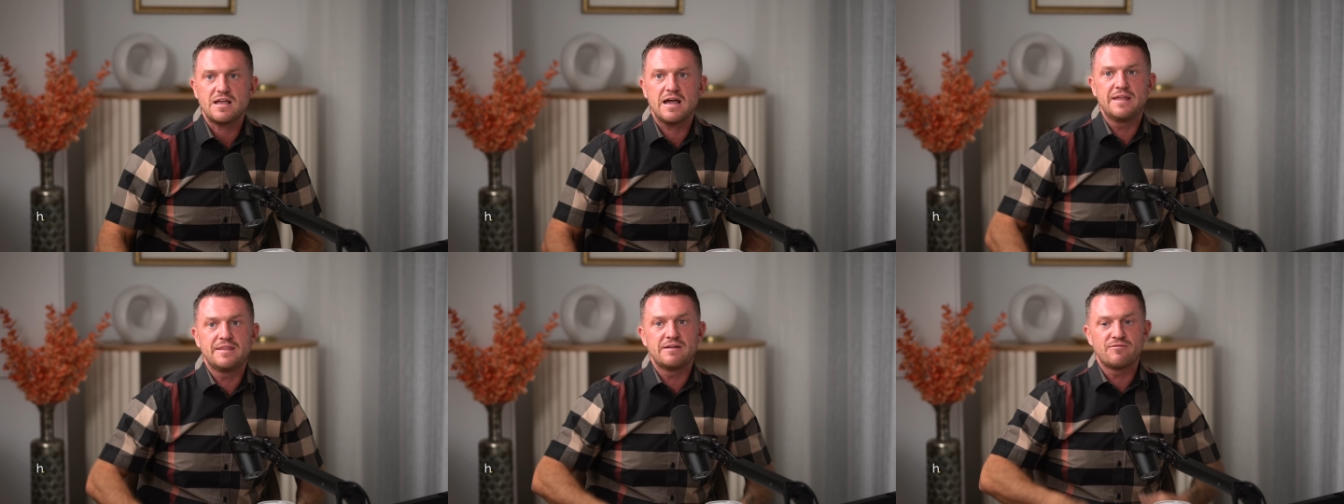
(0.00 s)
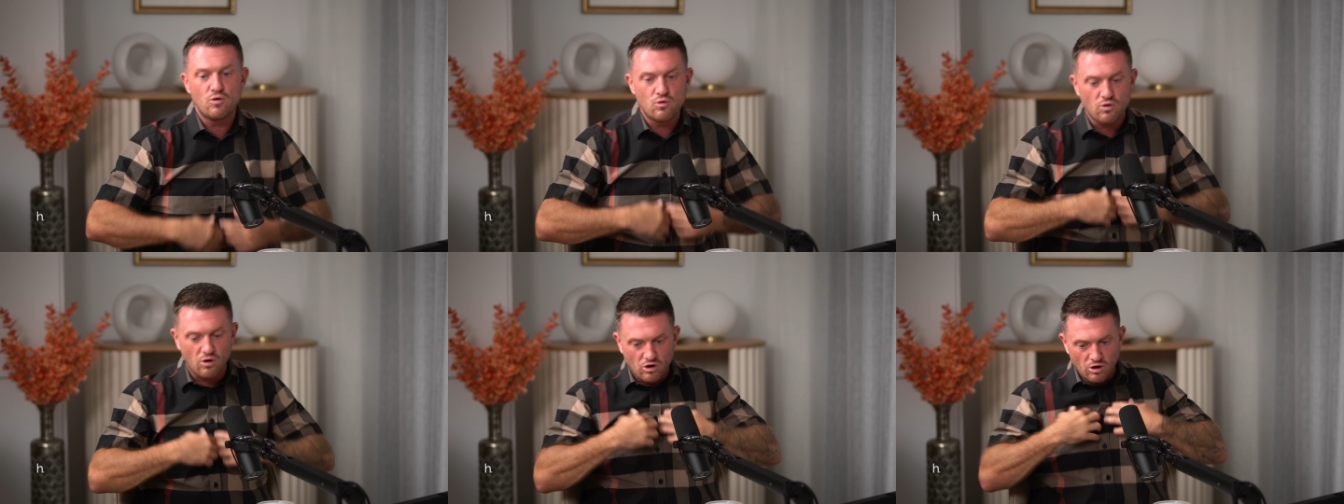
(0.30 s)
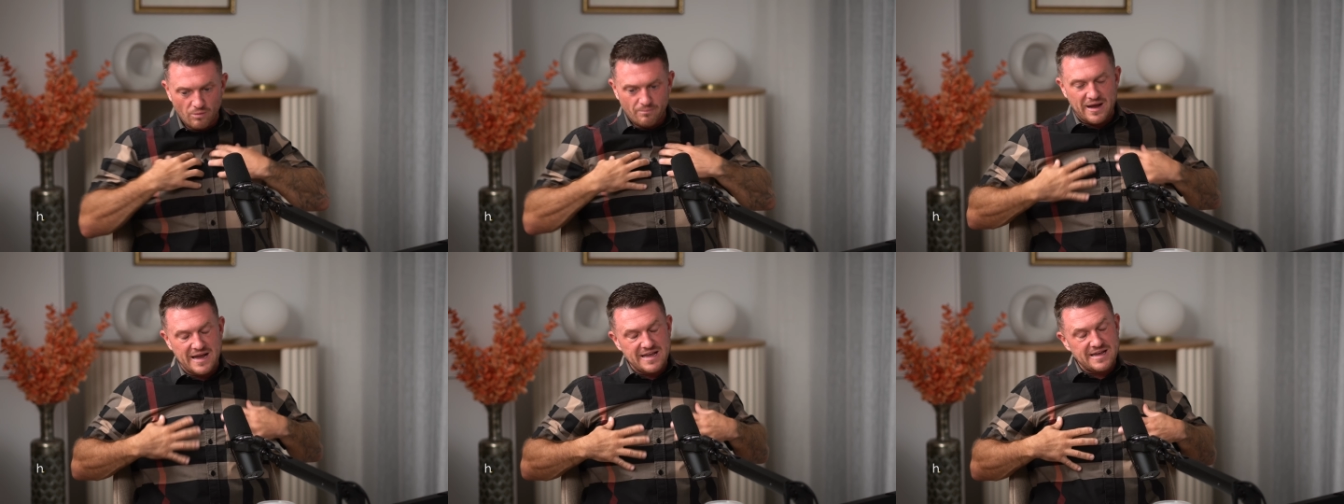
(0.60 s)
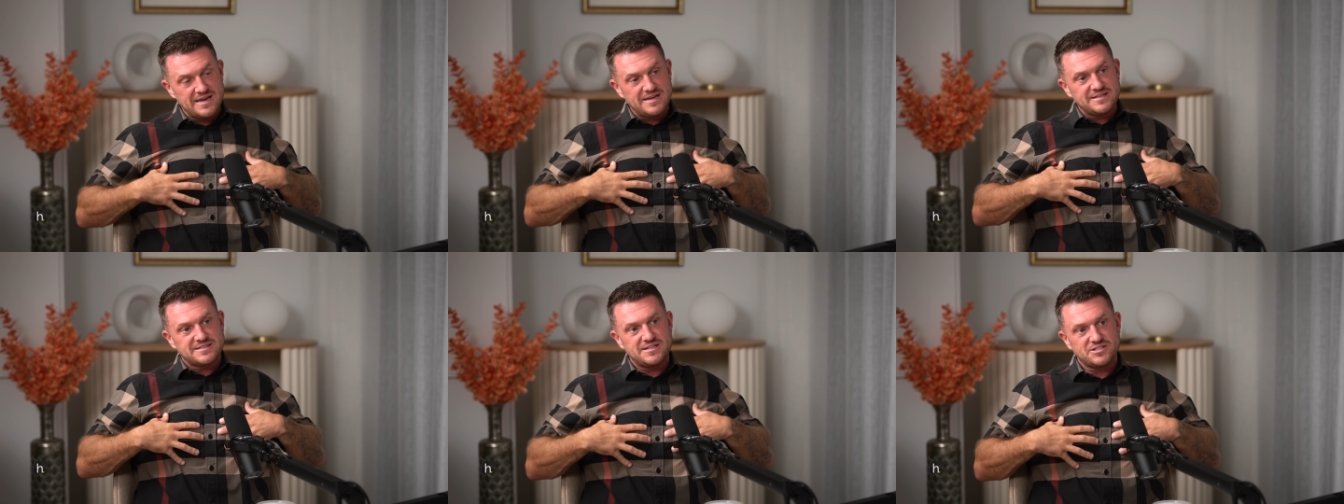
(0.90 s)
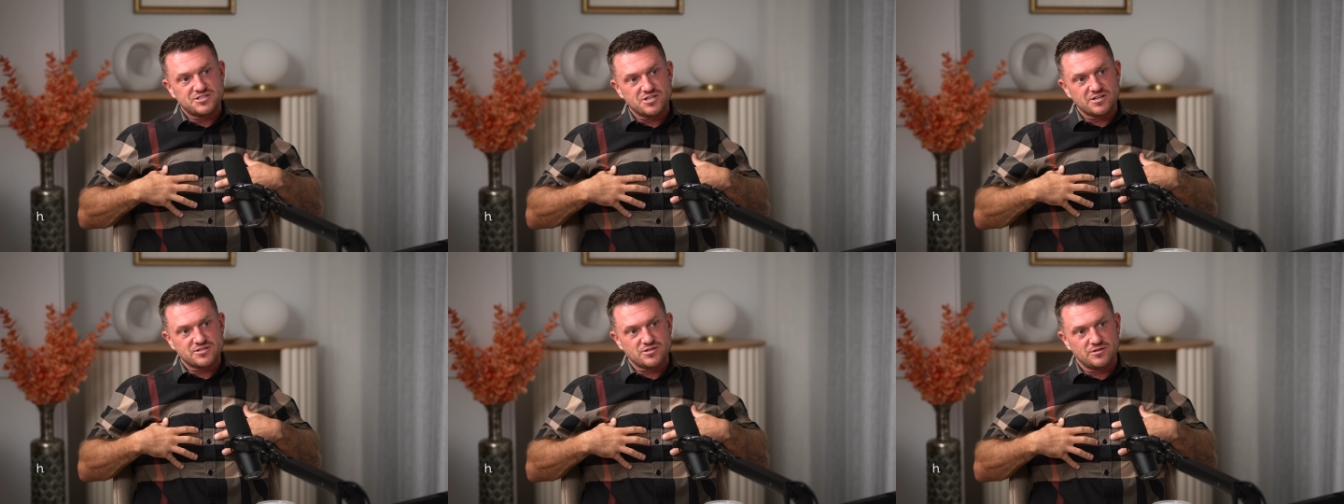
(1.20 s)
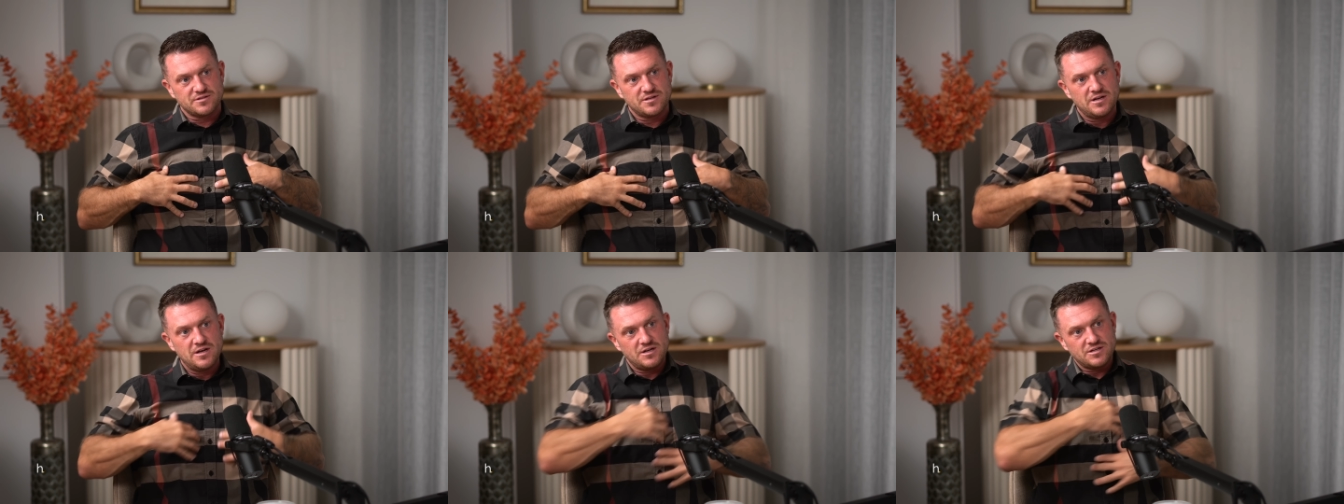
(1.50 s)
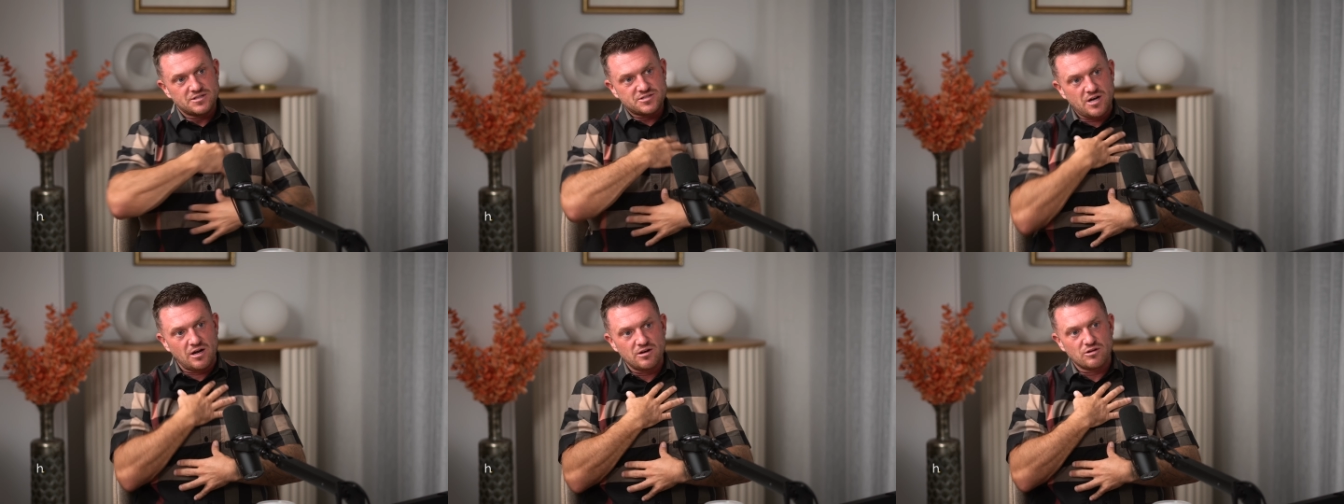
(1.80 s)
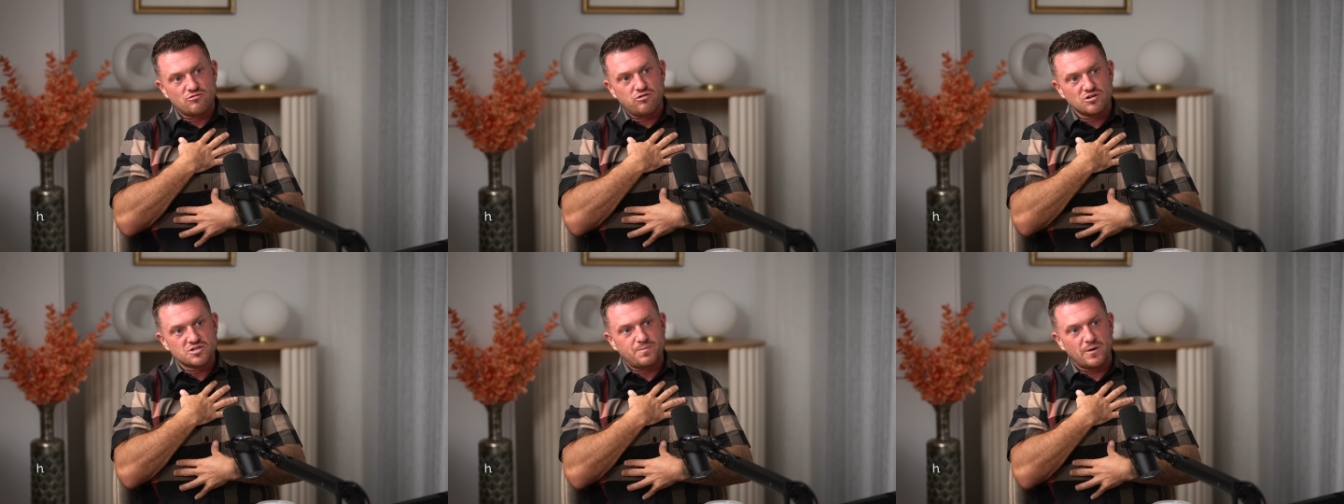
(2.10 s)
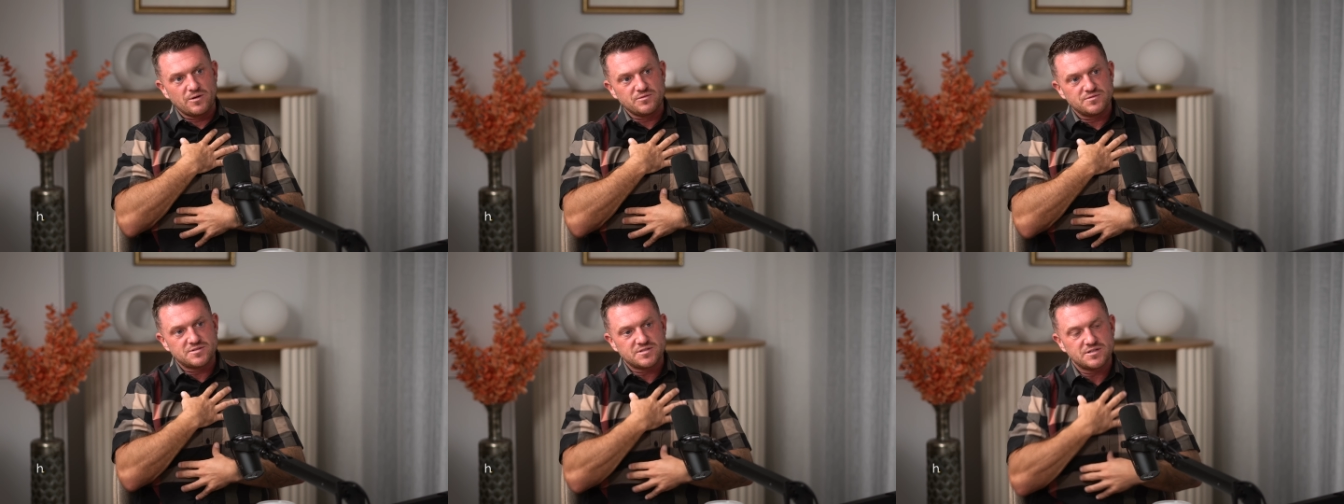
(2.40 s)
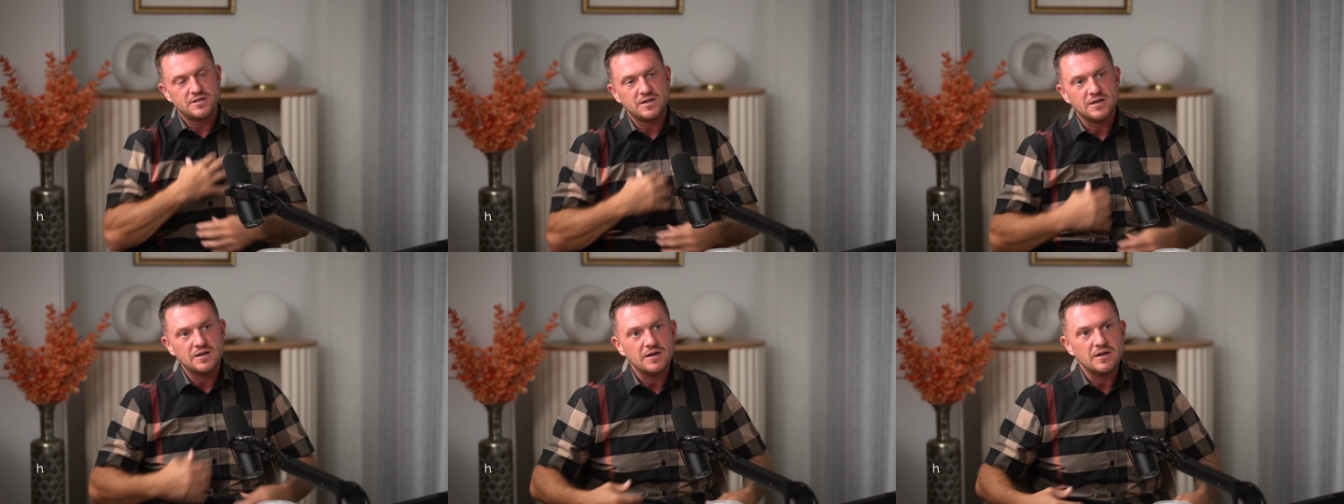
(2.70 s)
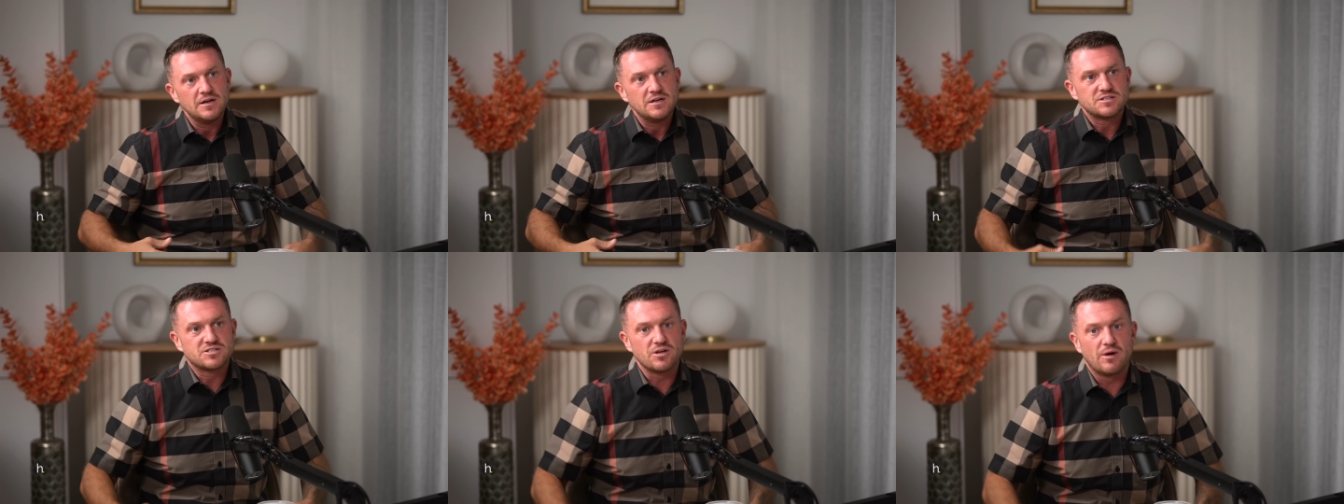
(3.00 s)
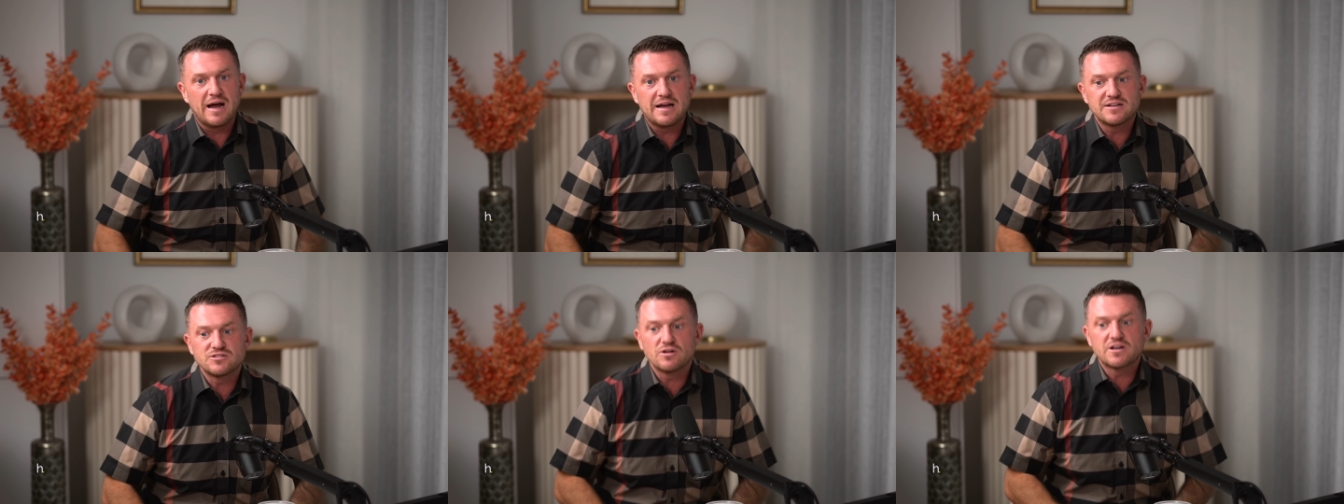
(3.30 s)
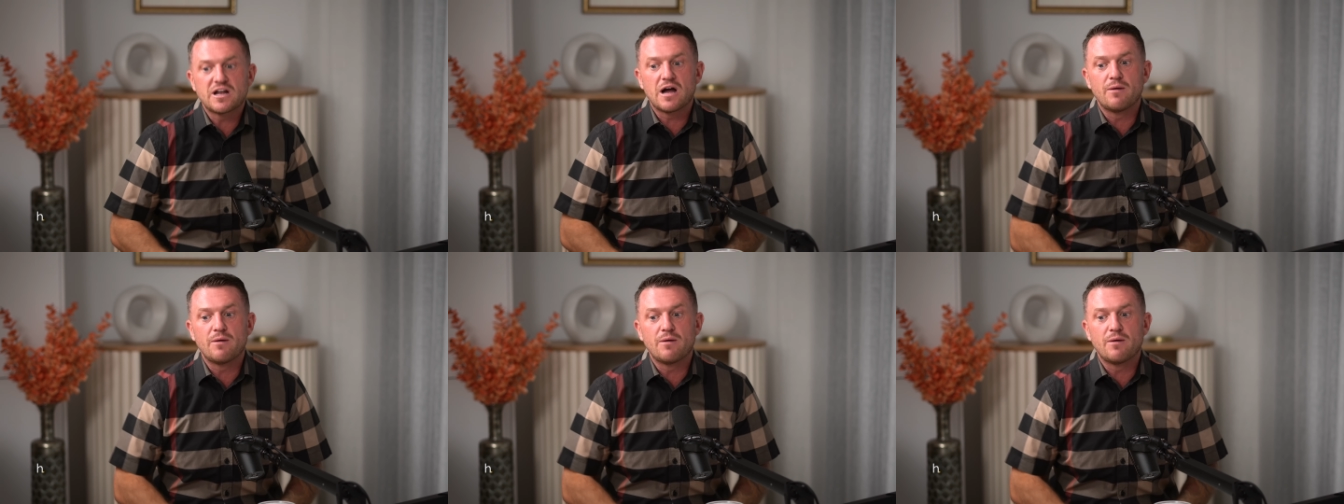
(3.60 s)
And they've all got Combat 18 t shirts on, skull and crossbones. So as I